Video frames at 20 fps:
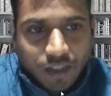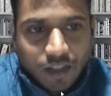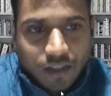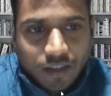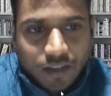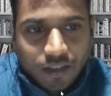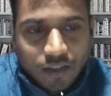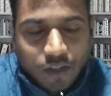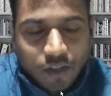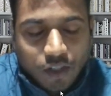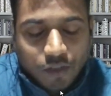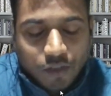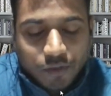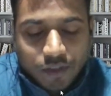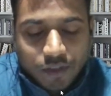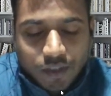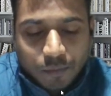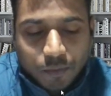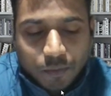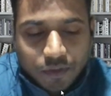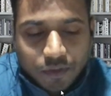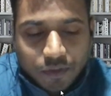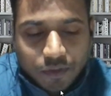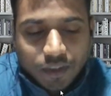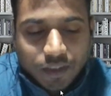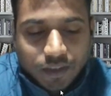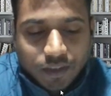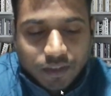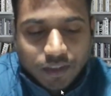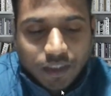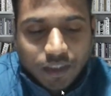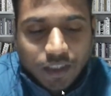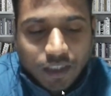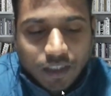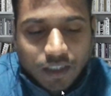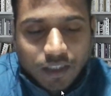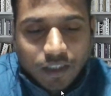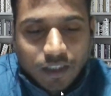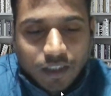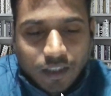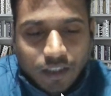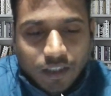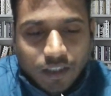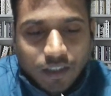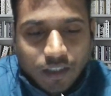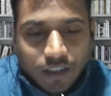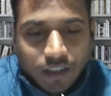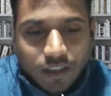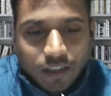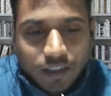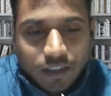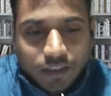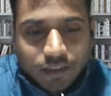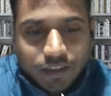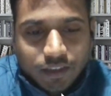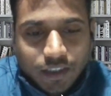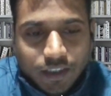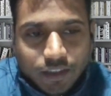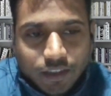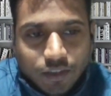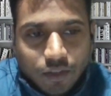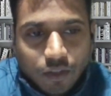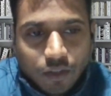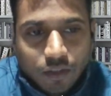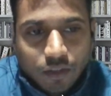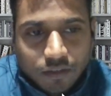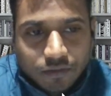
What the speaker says: Always opposes the change of